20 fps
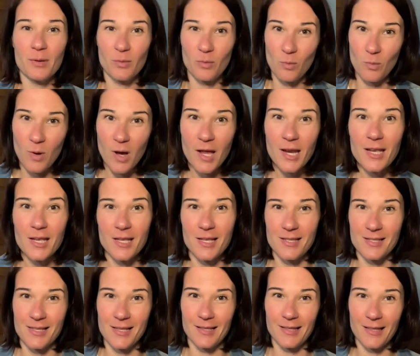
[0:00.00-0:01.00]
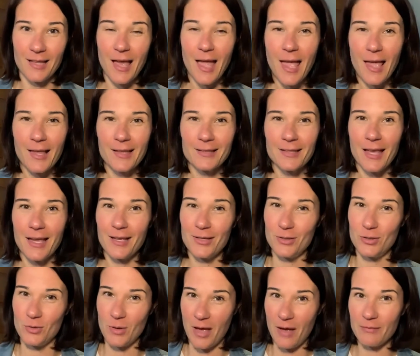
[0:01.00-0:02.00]
What is it like? Like,
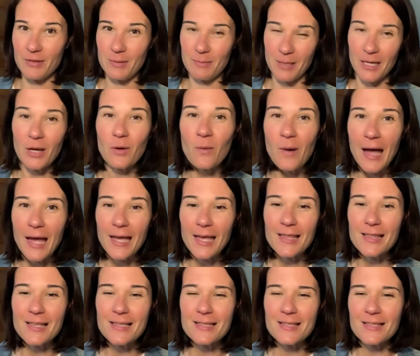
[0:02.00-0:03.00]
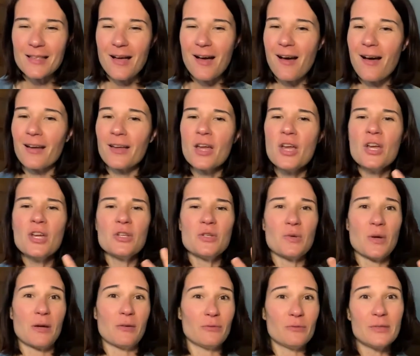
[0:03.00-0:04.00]
do I have to be quiet this long? Do
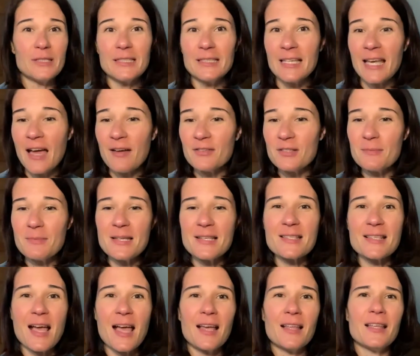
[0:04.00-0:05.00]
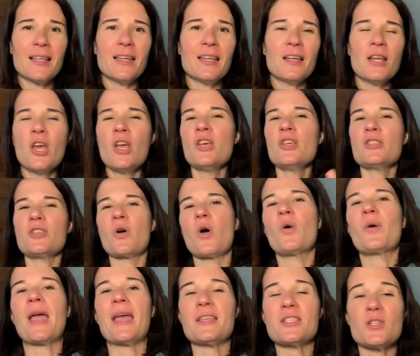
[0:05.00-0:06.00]
I really have to be silent? So
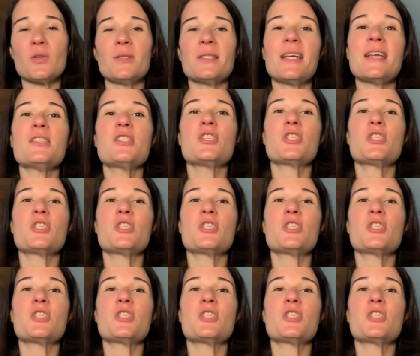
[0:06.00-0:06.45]
let's